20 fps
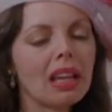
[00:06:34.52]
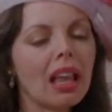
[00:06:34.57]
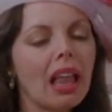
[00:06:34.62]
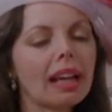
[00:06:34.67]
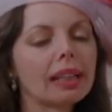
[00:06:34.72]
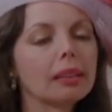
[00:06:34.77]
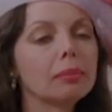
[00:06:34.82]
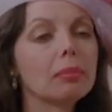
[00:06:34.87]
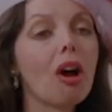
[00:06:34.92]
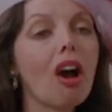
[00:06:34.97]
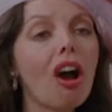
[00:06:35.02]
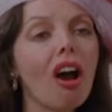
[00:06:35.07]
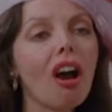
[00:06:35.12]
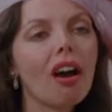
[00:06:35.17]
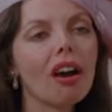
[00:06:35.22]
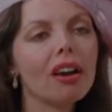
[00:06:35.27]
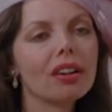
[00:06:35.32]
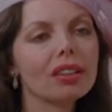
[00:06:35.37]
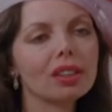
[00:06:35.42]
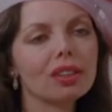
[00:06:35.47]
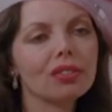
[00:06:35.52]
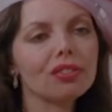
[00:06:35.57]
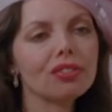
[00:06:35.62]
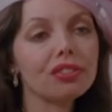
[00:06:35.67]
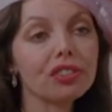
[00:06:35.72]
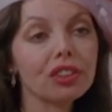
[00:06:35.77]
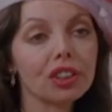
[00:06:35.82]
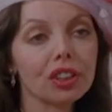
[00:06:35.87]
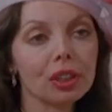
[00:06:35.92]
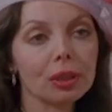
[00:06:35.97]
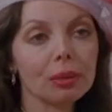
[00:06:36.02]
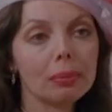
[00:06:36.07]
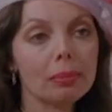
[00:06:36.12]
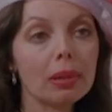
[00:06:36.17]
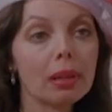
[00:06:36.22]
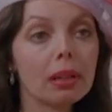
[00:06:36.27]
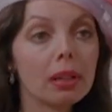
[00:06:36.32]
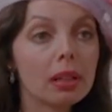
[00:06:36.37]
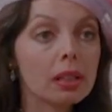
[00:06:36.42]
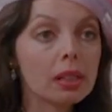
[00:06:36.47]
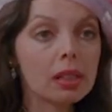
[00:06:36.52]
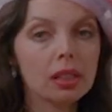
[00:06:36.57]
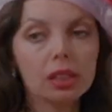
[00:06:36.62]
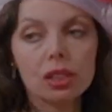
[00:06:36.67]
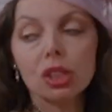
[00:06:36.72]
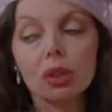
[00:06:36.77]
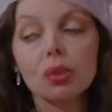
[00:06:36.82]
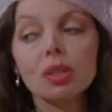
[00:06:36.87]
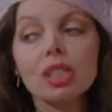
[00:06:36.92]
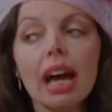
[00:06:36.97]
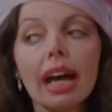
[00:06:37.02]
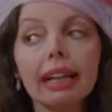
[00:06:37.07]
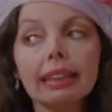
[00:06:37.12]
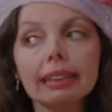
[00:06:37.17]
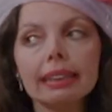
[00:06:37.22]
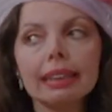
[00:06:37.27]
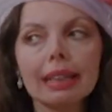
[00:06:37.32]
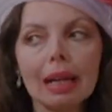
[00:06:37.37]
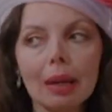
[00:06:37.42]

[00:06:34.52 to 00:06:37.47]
men like them hard and firm, so tighten